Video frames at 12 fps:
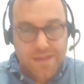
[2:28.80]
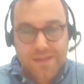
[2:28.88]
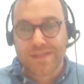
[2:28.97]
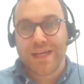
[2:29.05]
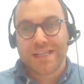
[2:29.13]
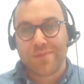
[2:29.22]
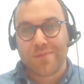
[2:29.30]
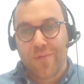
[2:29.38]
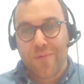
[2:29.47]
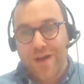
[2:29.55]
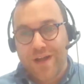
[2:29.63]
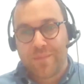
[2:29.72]
So that's
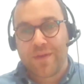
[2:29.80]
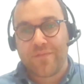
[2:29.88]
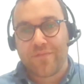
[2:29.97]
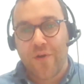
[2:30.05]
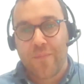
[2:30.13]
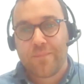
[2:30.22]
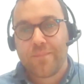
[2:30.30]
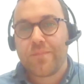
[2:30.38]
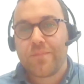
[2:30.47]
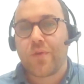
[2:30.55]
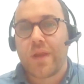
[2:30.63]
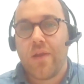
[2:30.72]
where we're coming from.
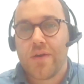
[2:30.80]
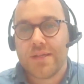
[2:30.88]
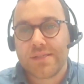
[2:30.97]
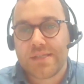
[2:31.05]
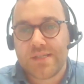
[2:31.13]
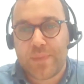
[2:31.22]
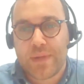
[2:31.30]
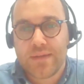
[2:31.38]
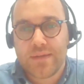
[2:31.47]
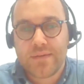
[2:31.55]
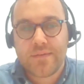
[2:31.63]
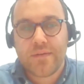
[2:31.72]
Green Alliance has
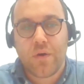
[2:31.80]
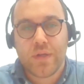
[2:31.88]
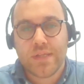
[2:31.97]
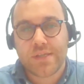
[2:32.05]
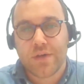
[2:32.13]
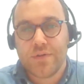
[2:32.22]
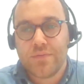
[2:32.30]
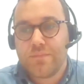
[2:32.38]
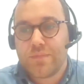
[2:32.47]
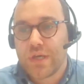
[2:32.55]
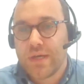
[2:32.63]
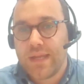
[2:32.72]
been on its own
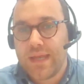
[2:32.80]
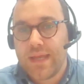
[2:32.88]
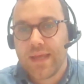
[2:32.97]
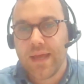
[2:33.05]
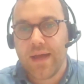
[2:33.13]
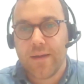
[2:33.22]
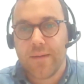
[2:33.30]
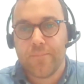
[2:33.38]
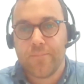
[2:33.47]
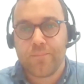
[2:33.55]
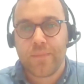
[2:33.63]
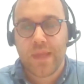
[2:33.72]
journey
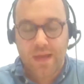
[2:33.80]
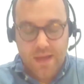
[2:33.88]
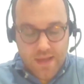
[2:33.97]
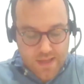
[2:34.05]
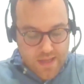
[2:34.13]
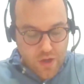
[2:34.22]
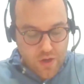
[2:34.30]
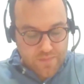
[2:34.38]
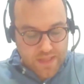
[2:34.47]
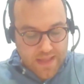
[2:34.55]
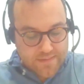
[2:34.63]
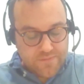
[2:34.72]
over
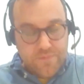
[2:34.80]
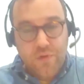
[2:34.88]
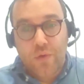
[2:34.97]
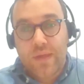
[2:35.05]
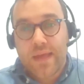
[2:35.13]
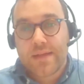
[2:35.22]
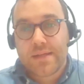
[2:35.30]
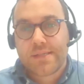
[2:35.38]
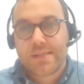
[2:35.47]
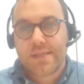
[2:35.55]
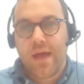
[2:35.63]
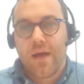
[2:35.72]
the last few
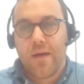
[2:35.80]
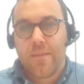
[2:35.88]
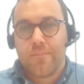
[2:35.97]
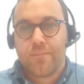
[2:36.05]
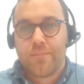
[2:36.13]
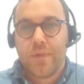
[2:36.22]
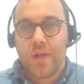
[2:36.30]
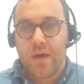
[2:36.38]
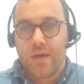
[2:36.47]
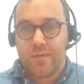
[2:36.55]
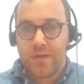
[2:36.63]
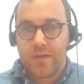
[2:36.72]
years,
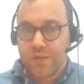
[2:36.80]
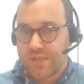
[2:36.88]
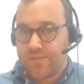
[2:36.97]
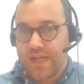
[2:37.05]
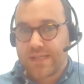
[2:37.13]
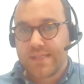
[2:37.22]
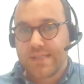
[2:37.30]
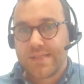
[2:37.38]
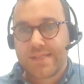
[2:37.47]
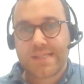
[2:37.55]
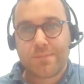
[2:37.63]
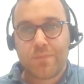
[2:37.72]
learned lots of
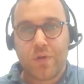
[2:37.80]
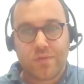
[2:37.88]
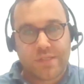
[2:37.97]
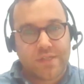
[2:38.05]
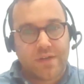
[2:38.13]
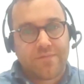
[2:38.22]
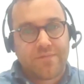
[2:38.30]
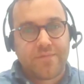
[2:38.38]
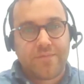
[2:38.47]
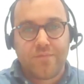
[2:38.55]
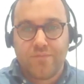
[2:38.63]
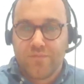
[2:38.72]
lessons, got stuff
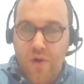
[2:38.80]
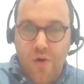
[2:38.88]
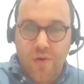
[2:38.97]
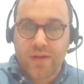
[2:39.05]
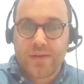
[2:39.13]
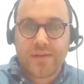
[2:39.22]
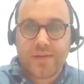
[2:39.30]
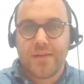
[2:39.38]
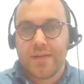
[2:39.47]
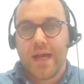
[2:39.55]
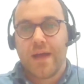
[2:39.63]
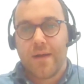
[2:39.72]
wrong,
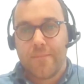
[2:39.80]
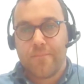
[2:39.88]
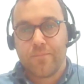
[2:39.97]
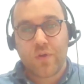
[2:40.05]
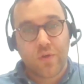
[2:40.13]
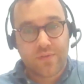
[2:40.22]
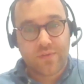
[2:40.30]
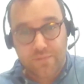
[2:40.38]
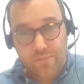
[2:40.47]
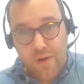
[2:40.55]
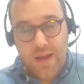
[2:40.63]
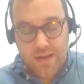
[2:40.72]
got
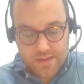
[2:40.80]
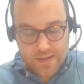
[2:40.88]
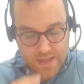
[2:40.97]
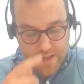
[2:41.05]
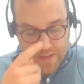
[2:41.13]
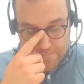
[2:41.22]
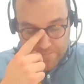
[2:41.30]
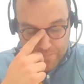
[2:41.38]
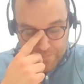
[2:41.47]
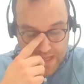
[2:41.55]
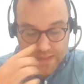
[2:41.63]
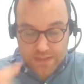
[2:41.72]
stuff right,
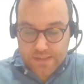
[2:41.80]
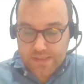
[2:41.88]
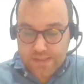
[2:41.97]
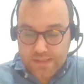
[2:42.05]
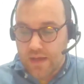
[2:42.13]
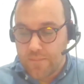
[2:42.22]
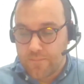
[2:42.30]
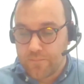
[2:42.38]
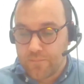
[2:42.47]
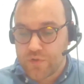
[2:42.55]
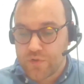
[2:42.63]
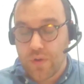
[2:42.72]
and is
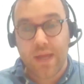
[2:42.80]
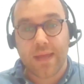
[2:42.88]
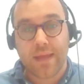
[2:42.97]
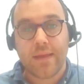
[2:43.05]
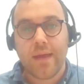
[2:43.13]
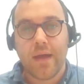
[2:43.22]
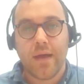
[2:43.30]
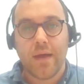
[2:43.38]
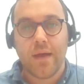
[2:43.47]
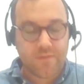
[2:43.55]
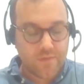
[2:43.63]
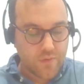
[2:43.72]
trying
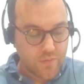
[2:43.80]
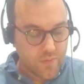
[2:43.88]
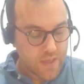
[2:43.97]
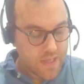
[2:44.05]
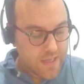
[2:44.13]
to